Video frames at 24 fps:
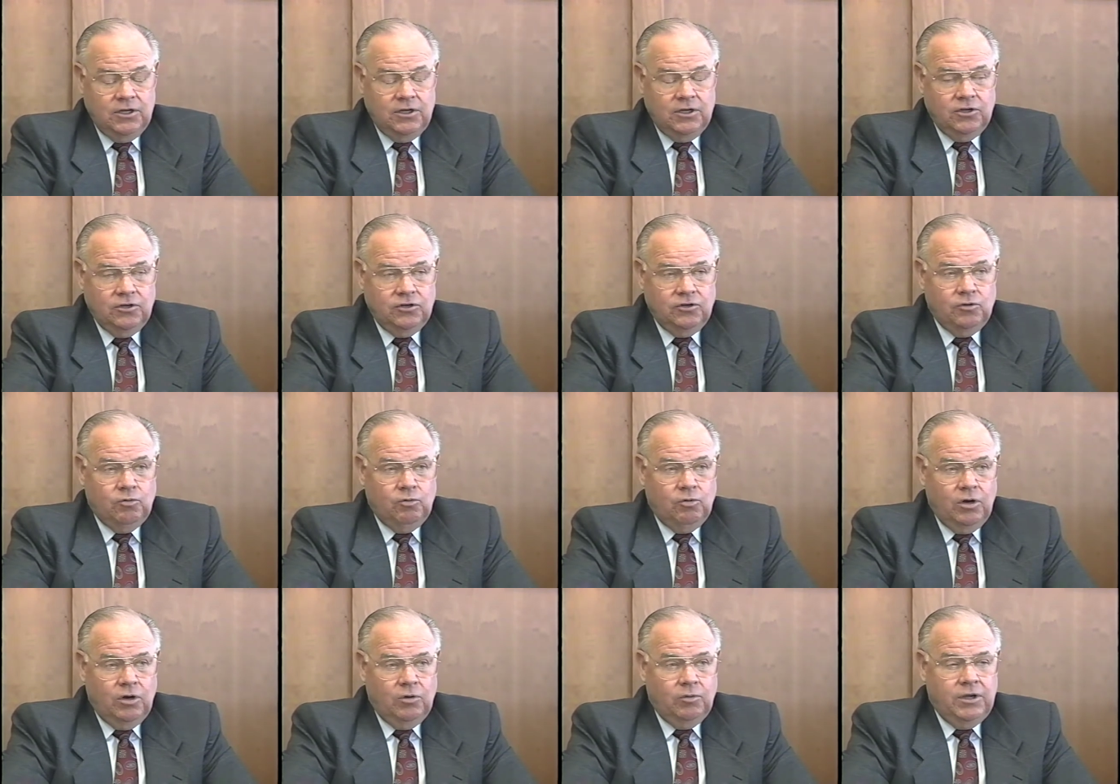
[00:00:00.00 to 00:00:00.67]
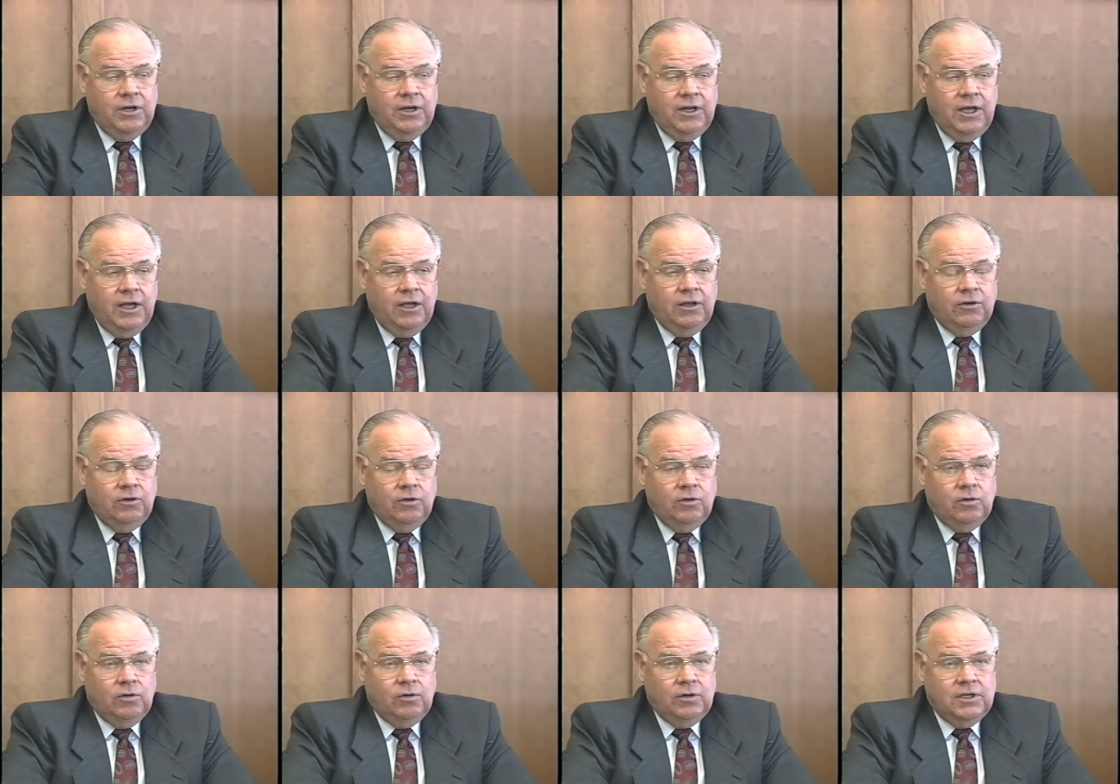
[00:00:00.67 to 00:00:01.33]
to what we now
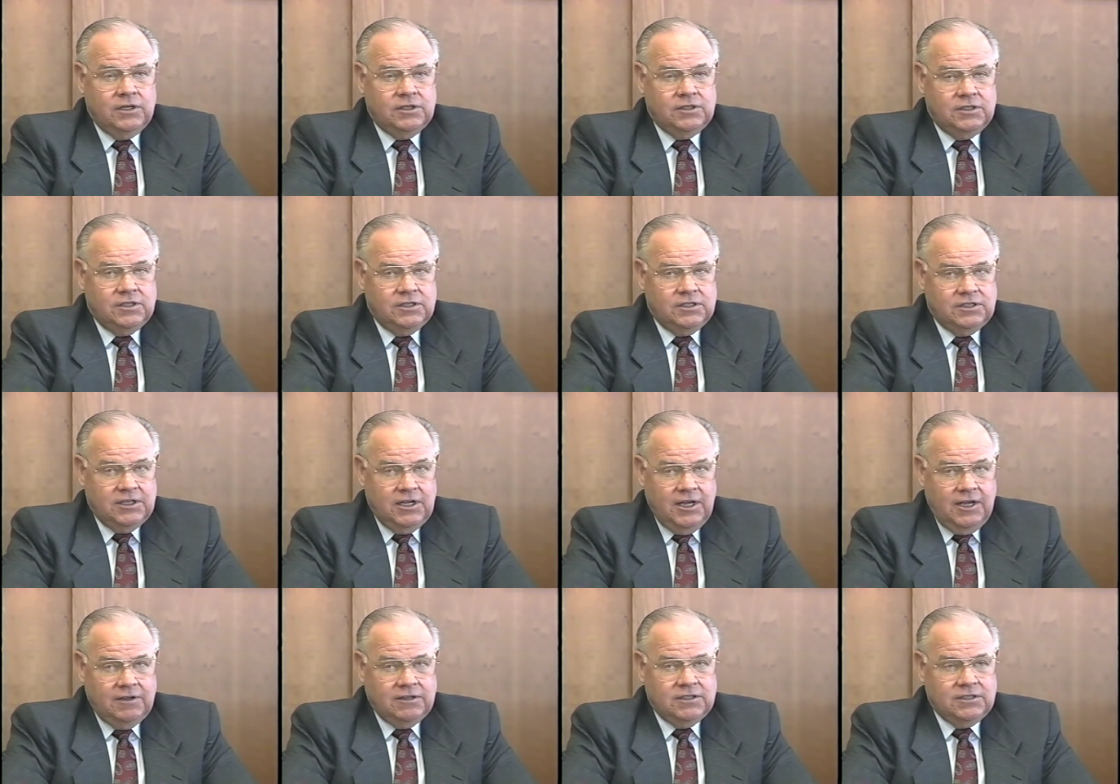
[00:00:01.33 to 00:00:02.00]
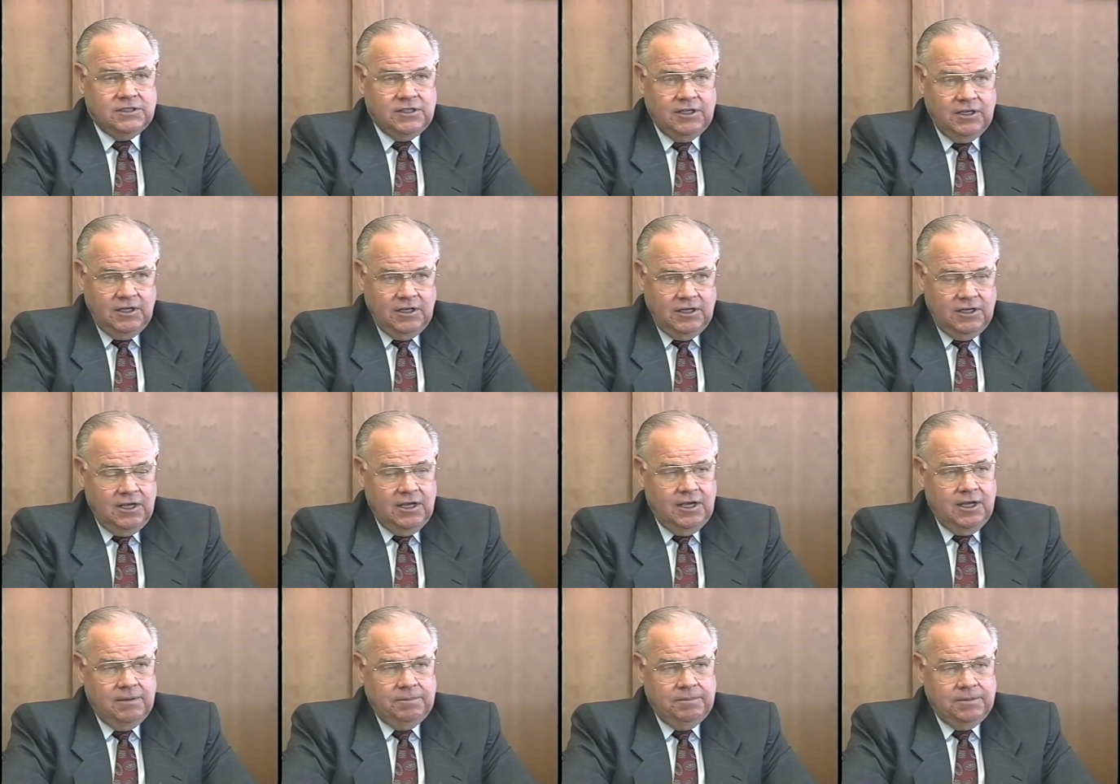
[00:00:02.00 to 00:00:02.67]
know as the South City
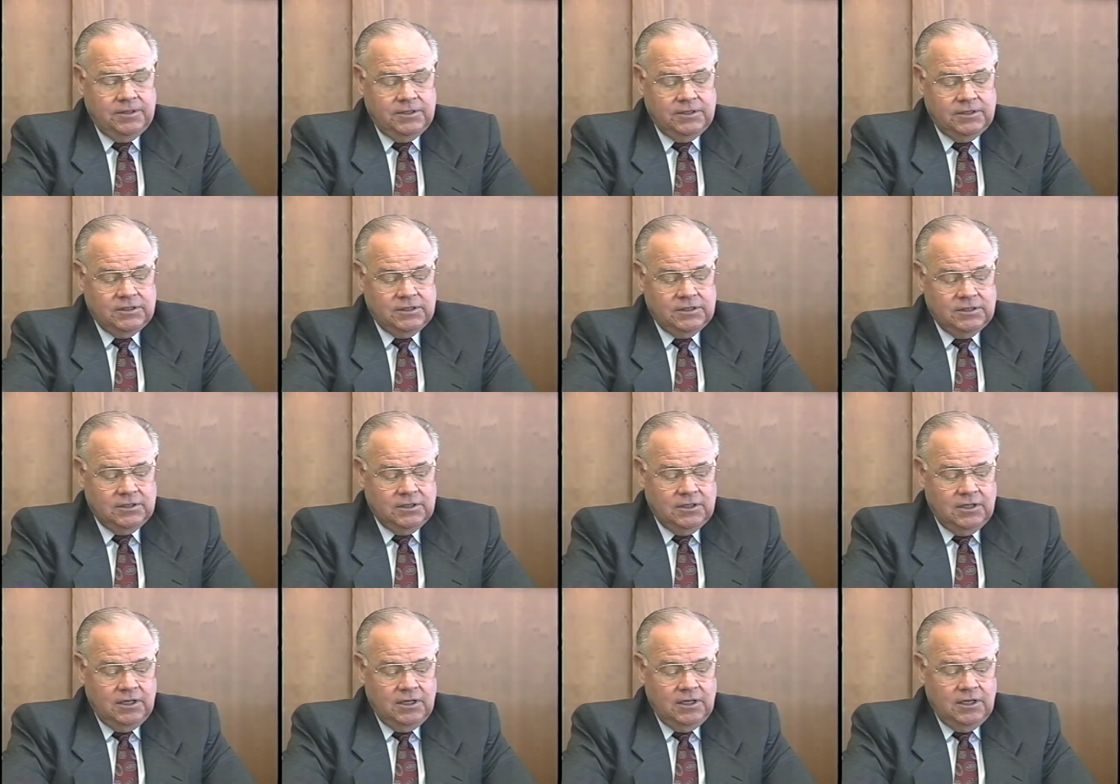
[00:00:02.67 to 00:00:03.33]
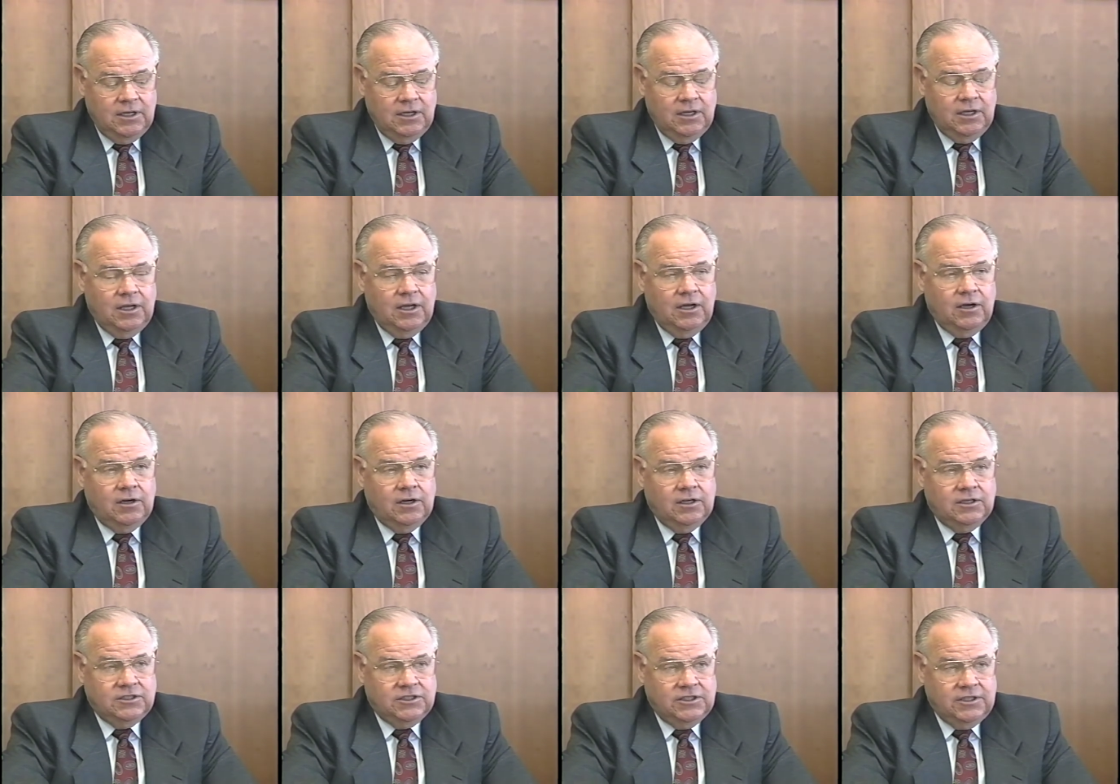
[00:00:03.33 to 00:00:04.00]
campus
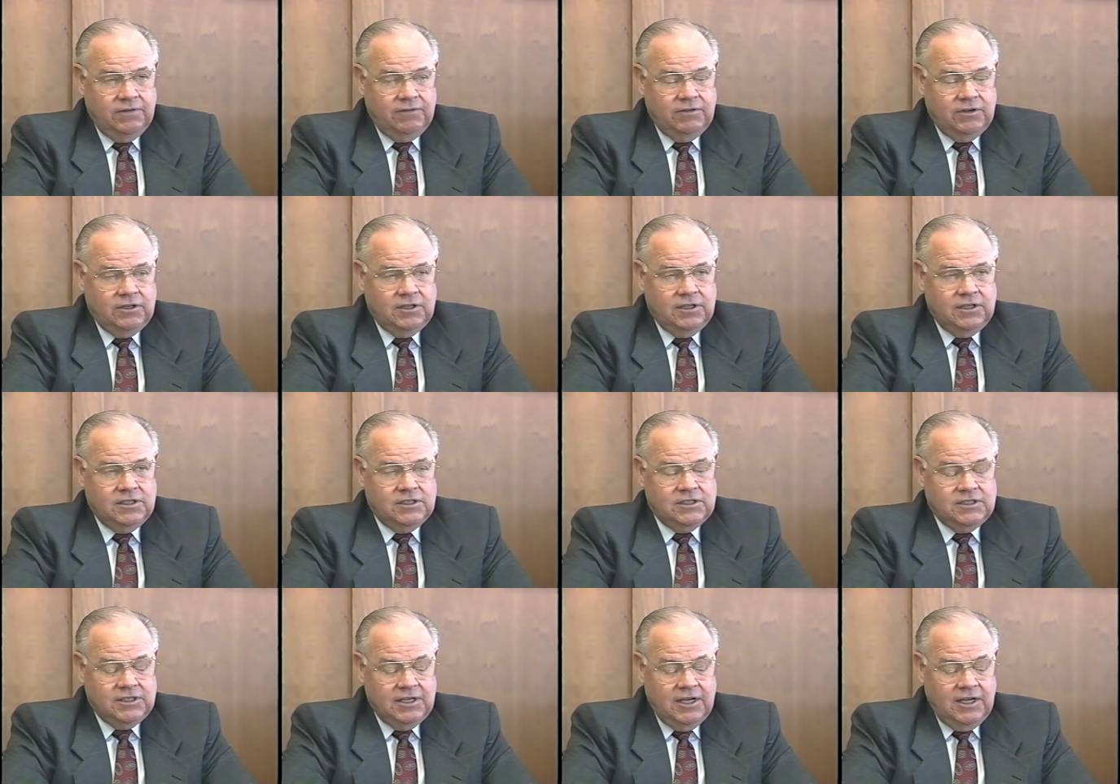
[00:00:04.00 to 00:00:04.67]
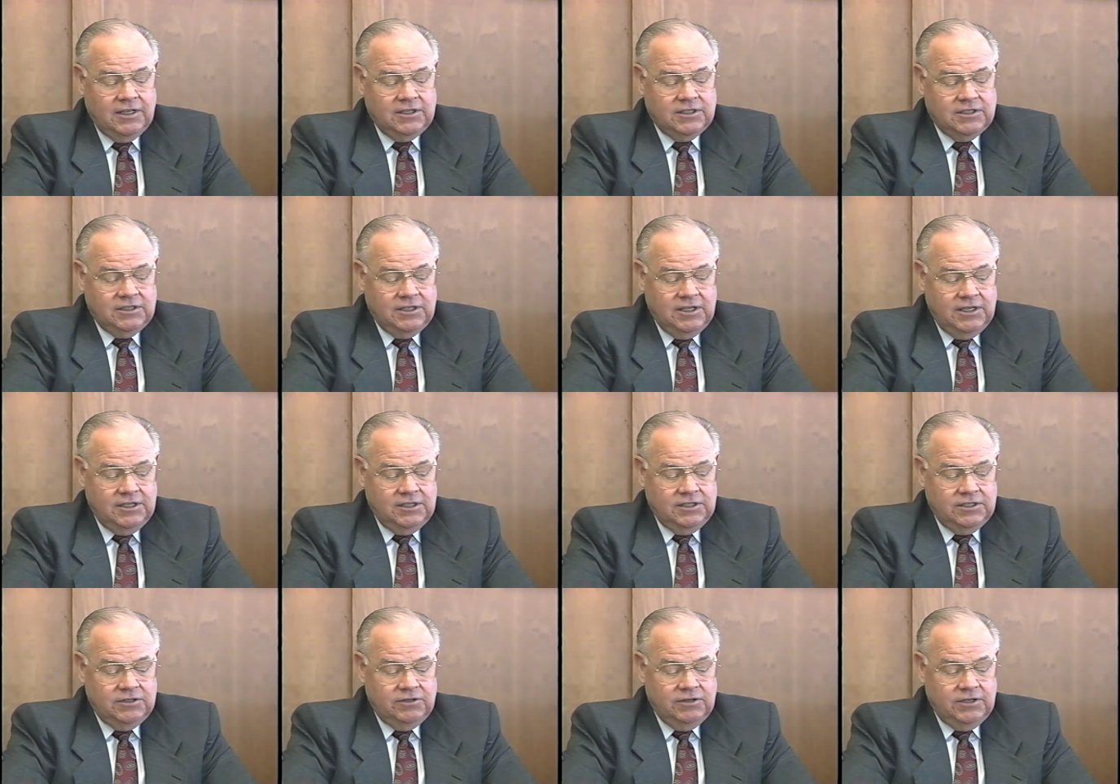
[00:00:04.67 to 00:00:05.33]
on 17th South State
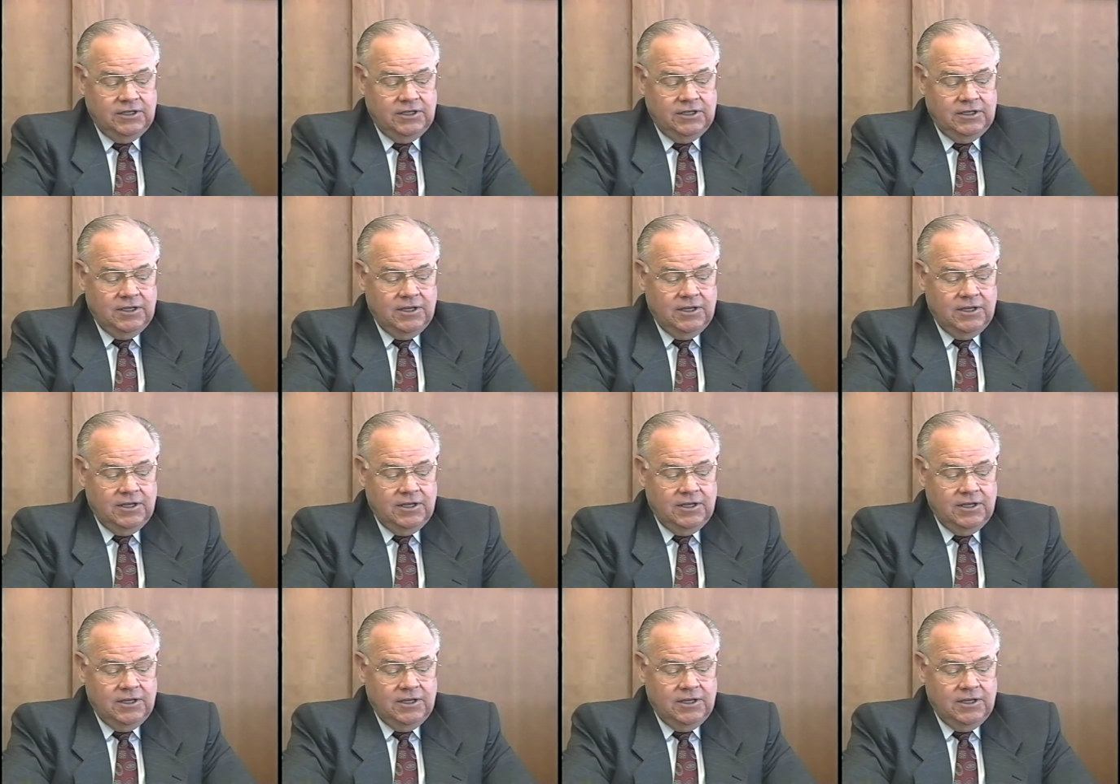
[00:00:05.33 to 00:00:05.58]
Street.